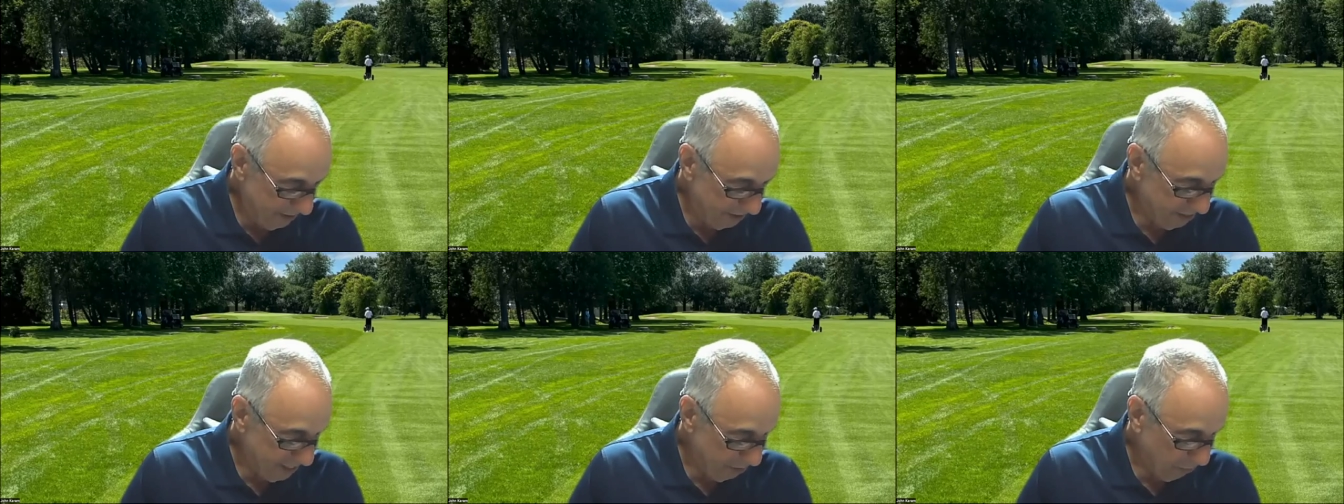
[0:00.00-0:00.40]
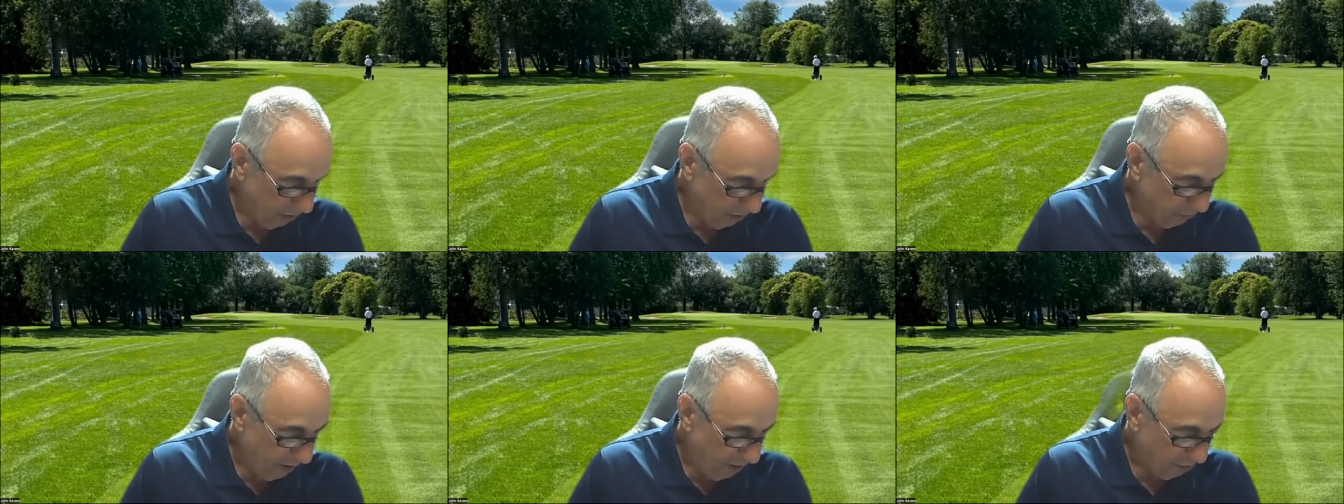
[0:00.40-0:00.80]
let's see,
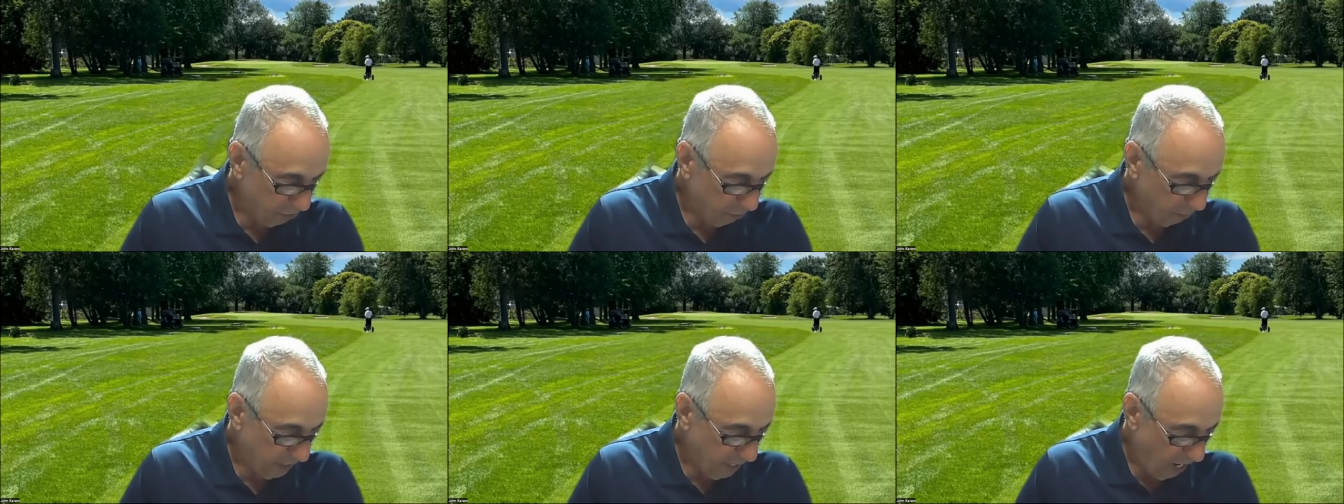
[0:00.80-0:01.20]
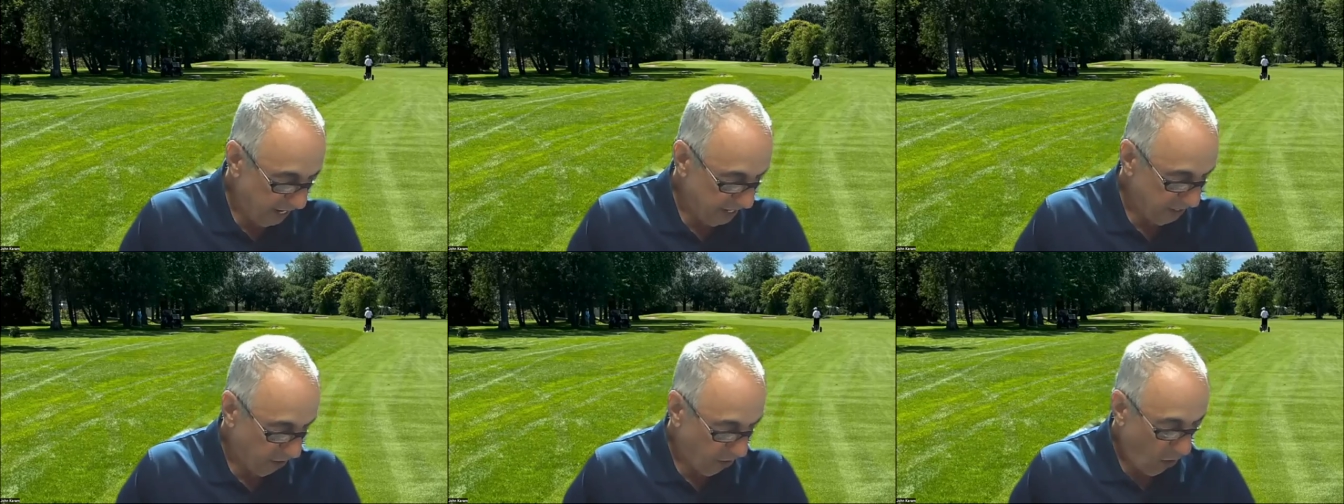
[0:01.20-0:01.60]
what else have we
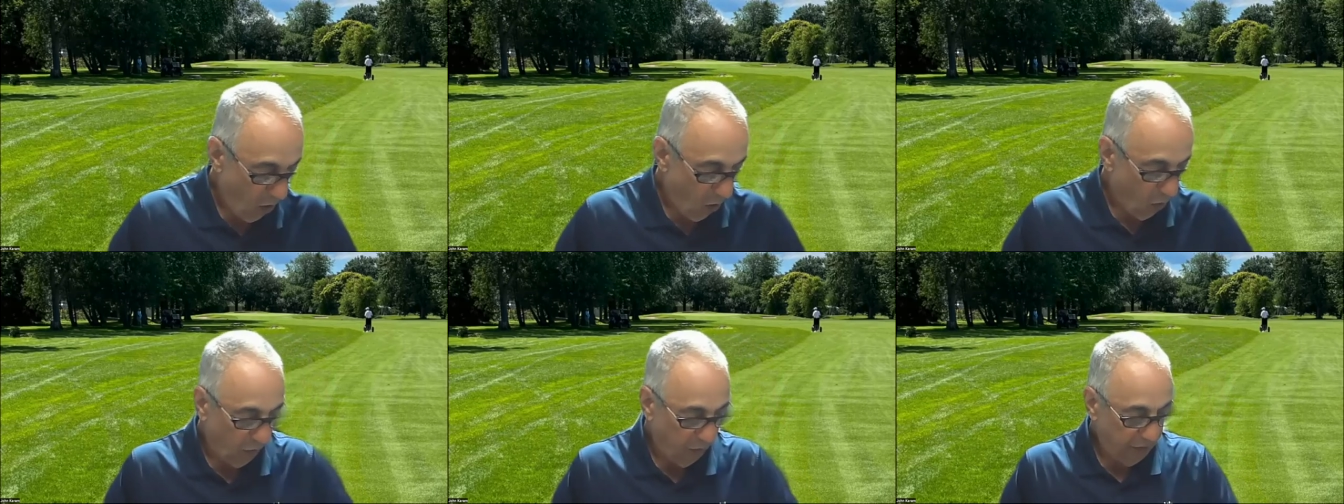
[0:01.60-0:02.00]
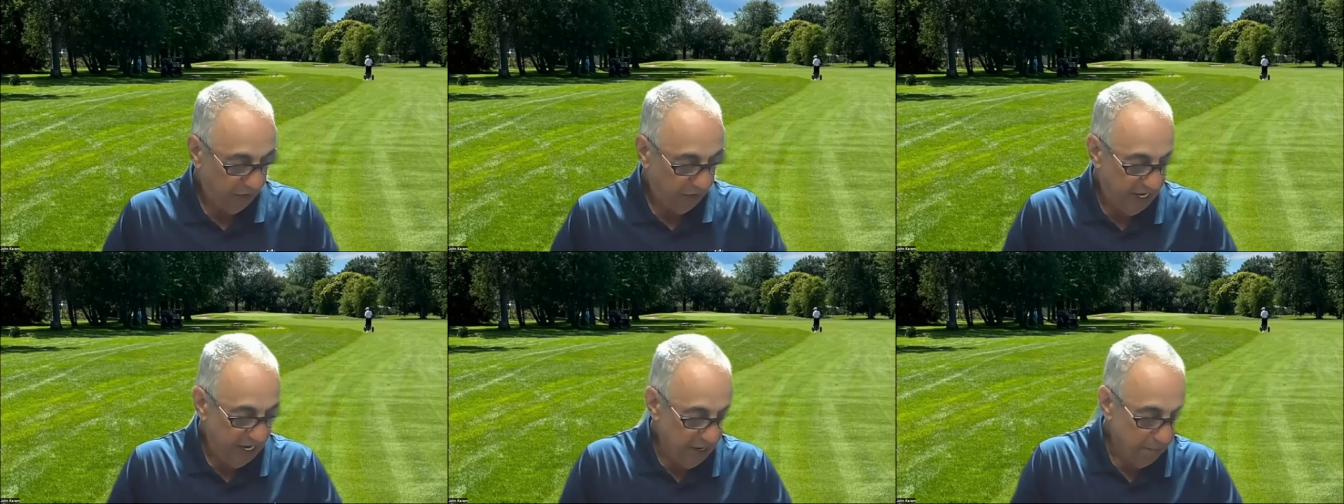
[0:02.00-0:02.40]
got here? Oh,
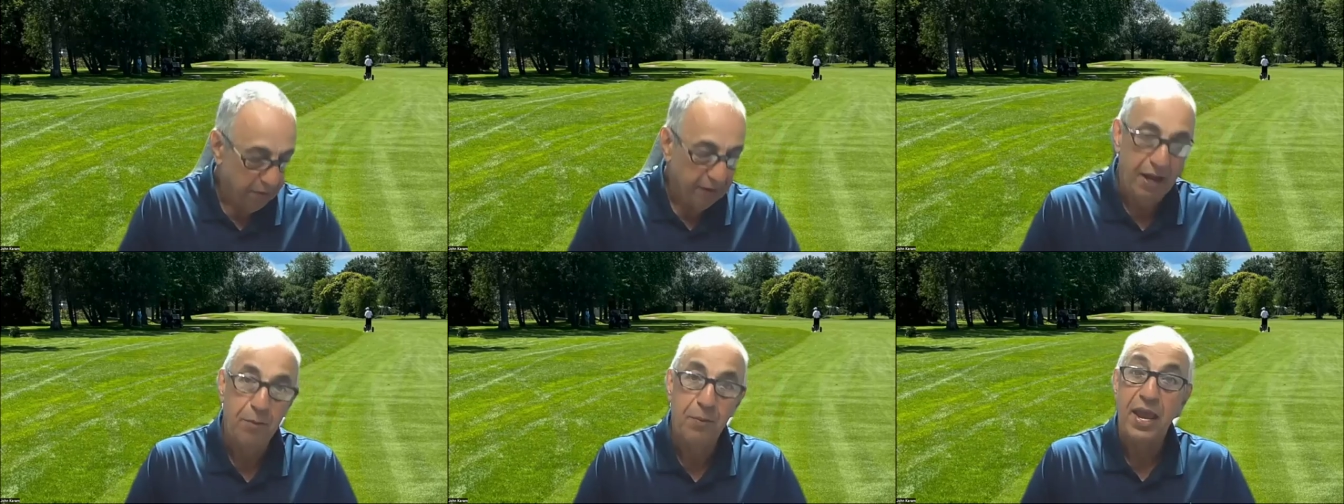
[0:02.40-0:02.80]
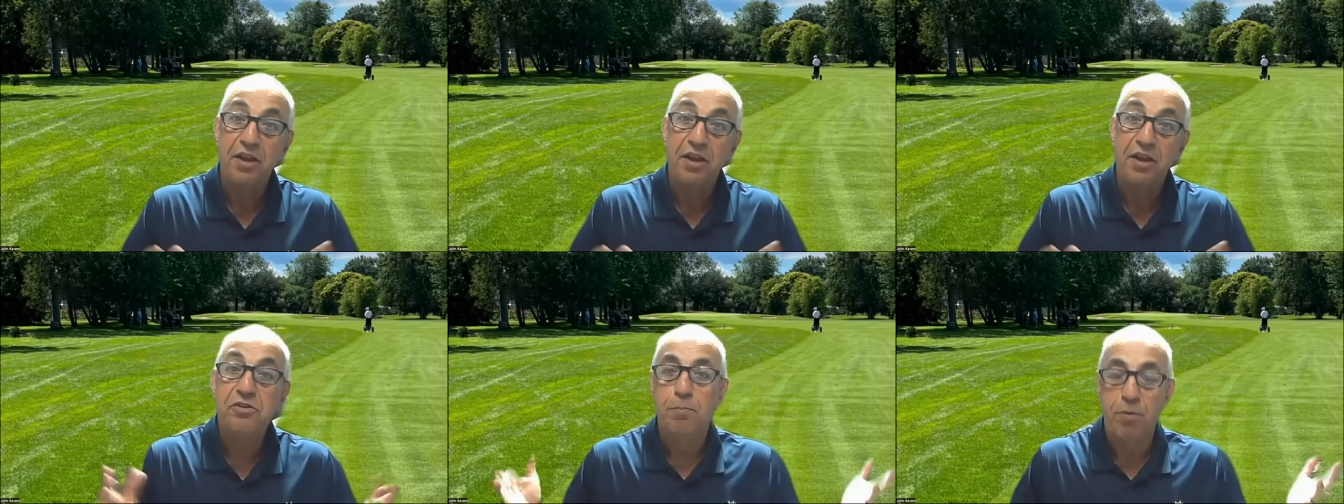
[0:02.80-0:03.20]
team play. We
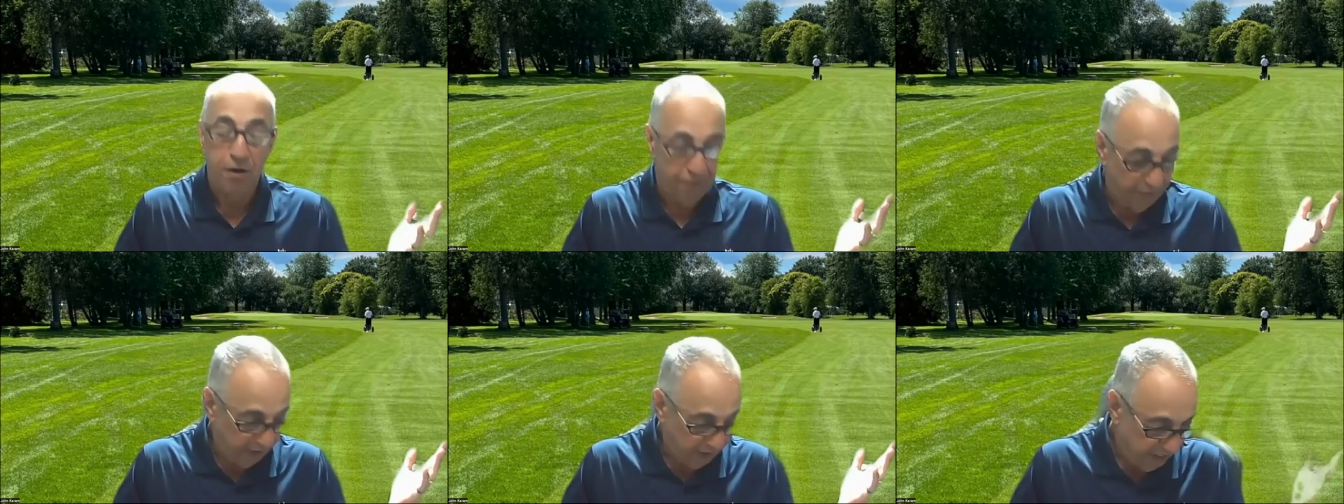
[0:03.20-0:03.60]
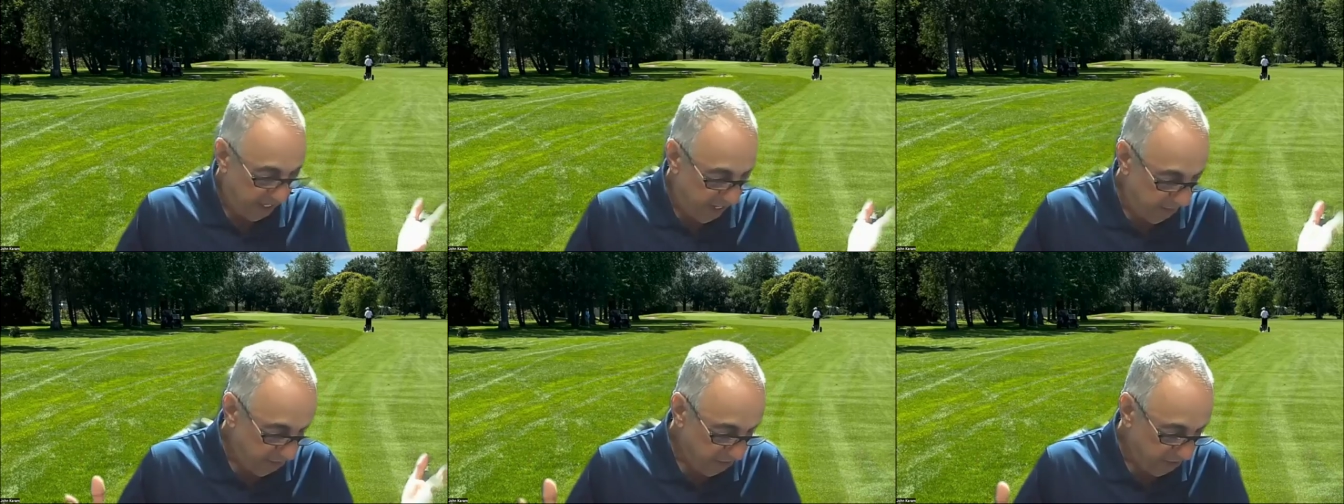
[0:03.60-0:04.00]
had two perfect
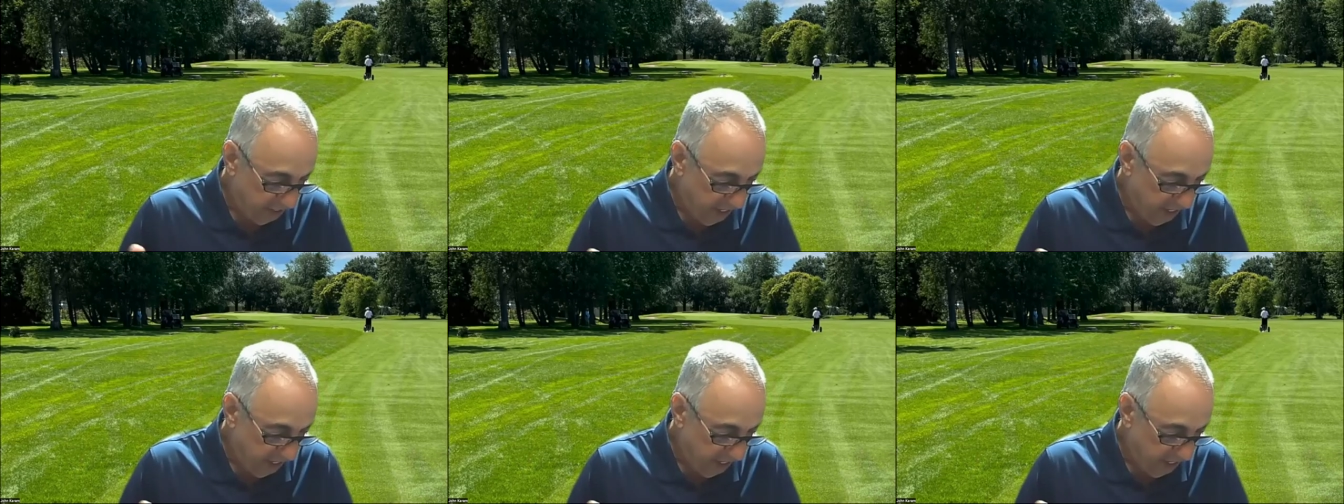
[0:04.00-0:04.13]
teams.